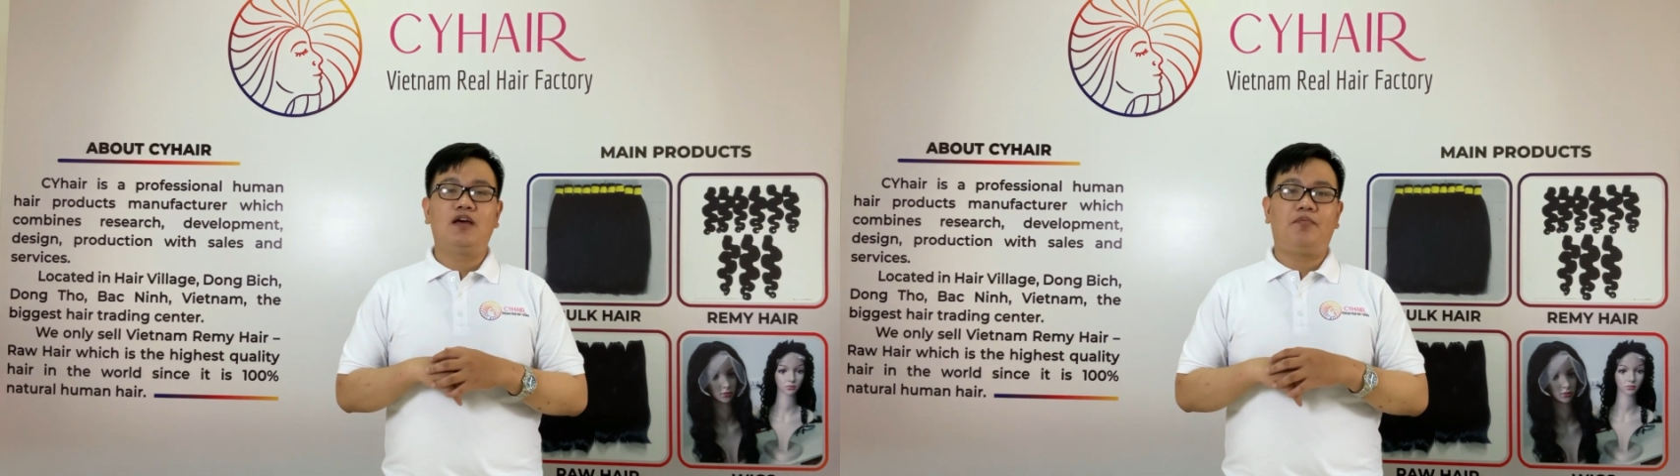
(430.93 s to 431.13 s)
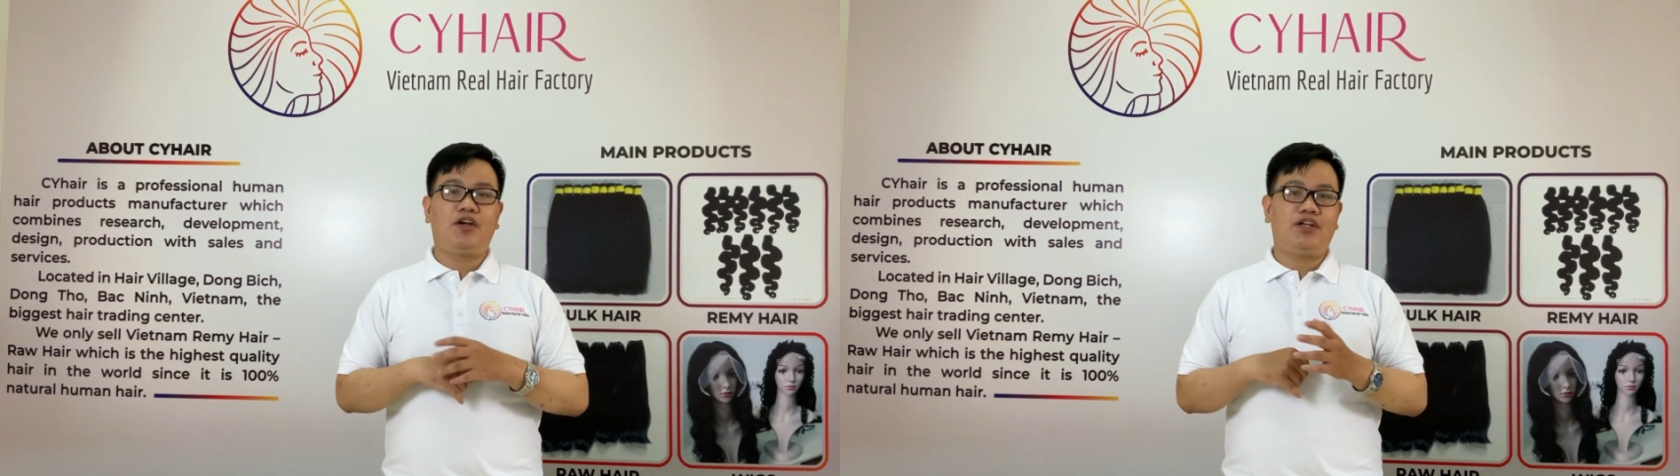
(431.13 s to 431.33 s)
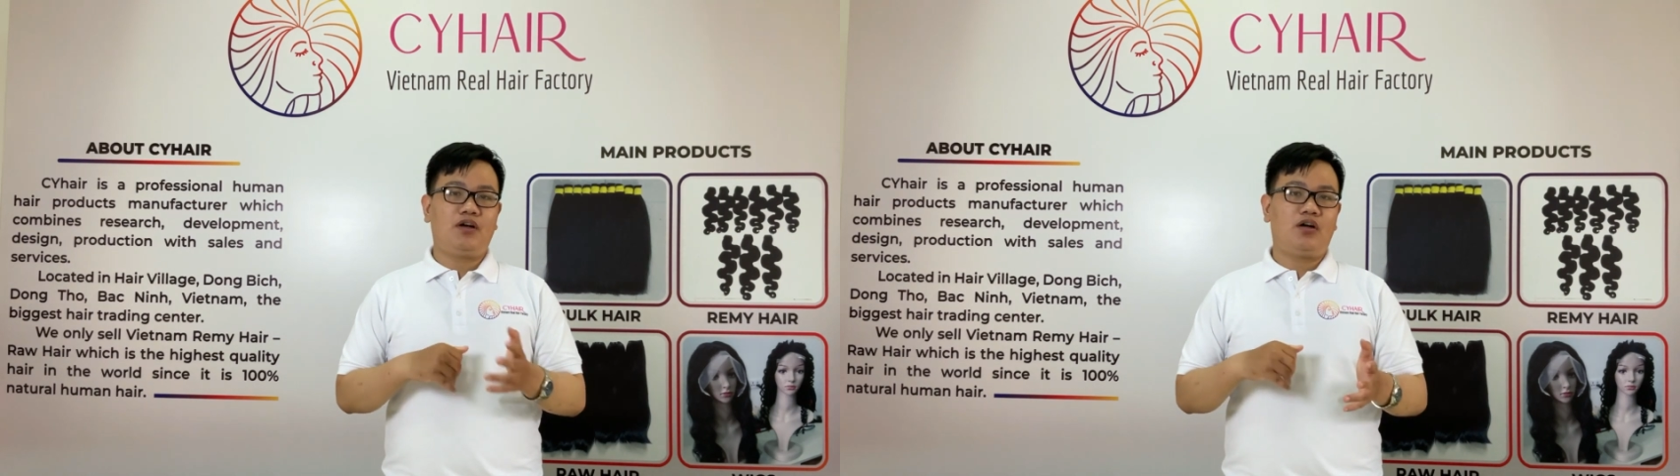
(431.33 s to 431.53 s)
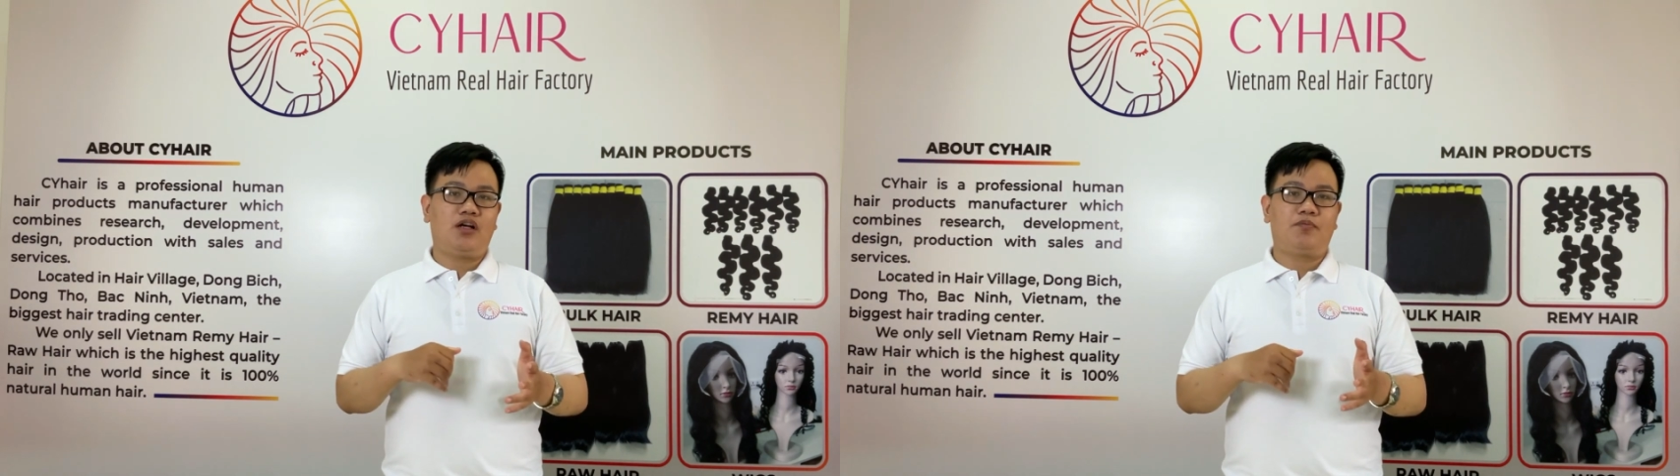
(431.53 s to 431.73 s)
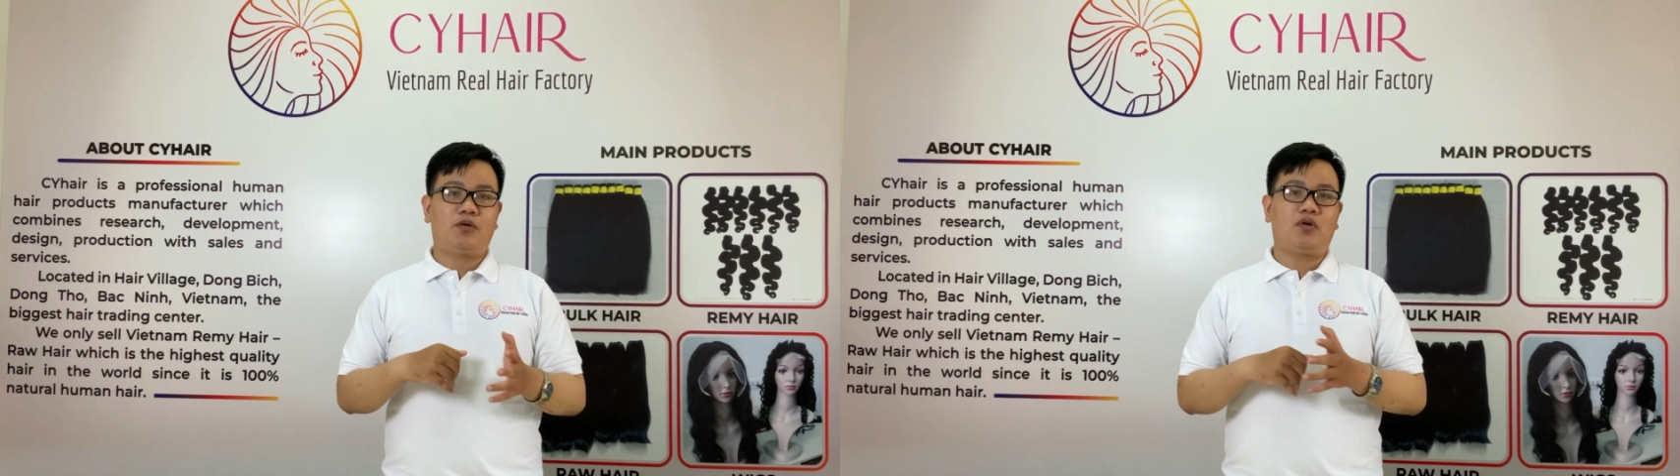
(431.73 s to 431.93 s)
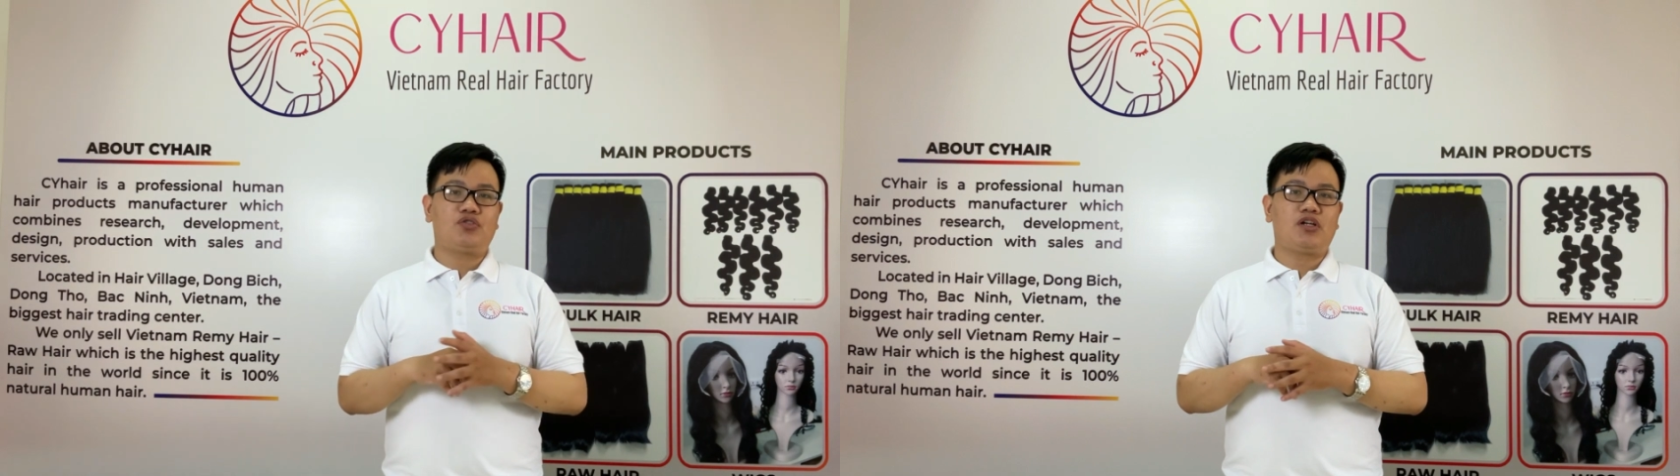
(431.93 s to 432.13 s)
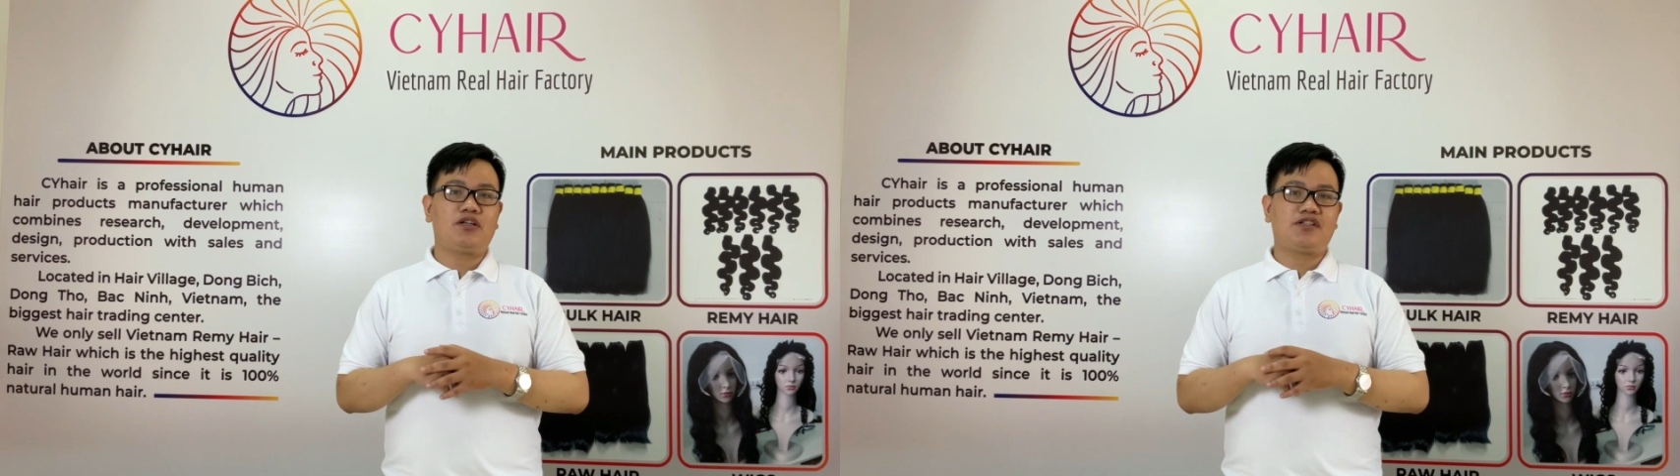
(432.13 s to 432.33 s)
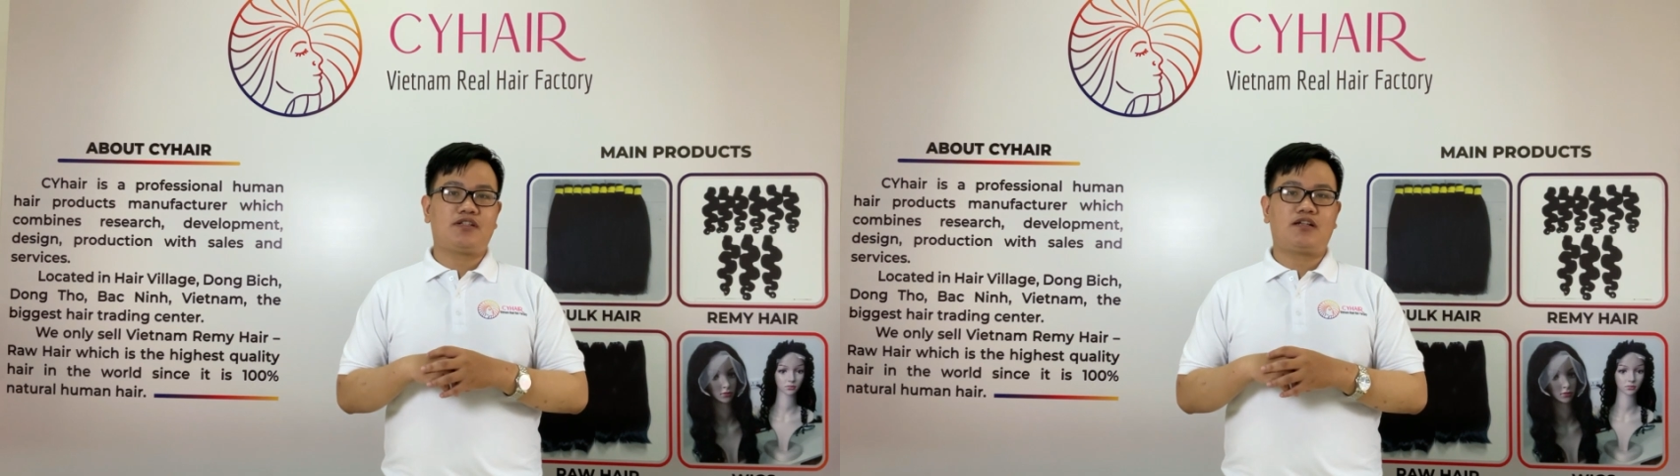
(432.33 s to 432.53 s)
many other
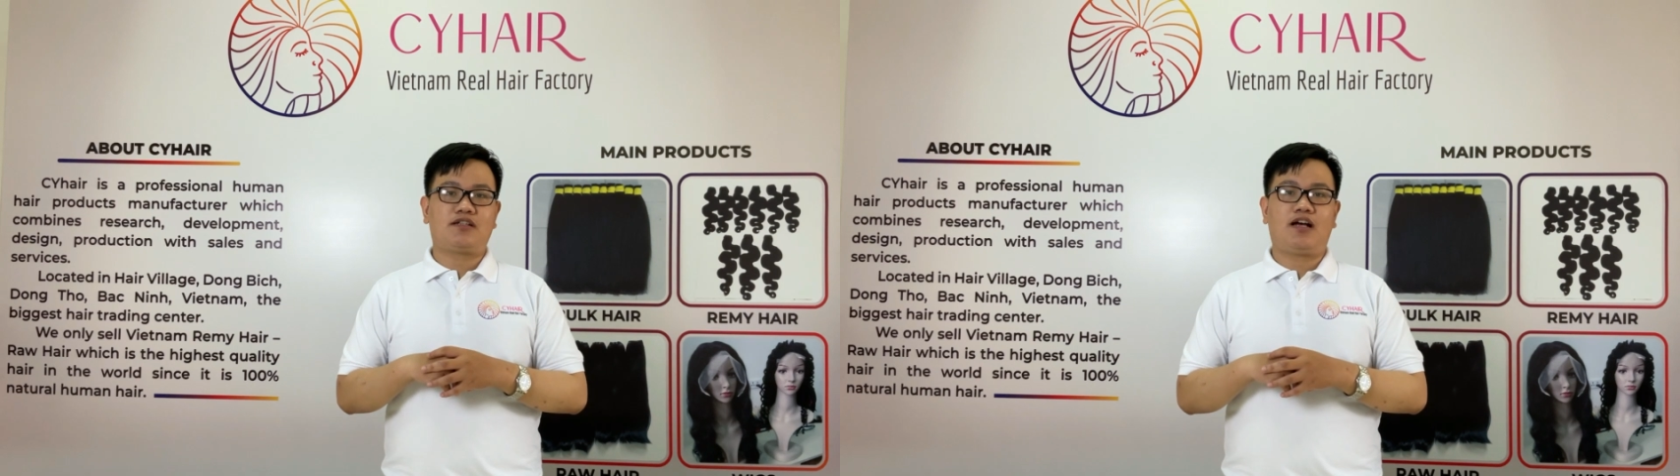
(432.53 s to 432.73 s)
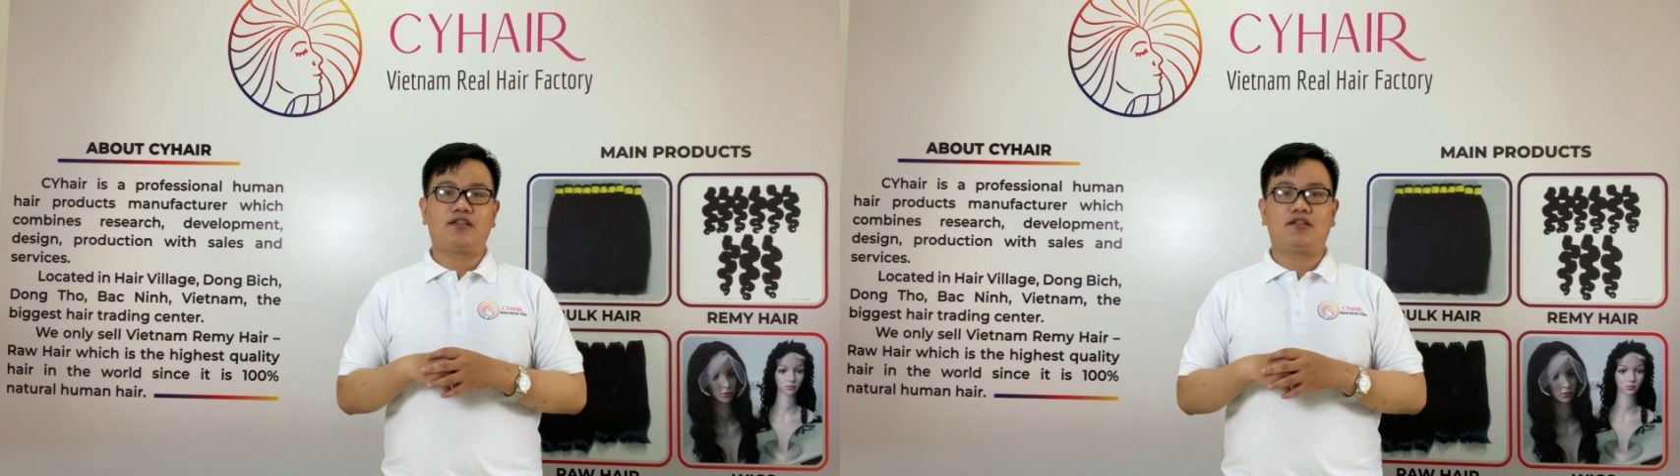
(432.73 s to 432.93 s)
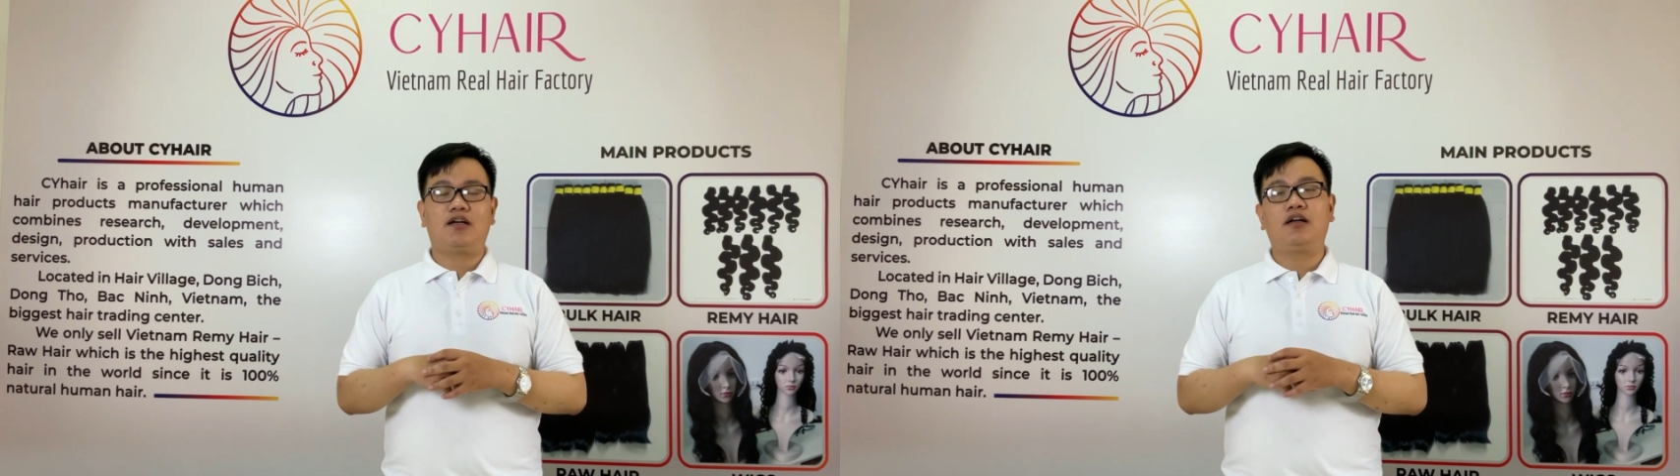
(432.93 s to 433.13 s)
promotions such as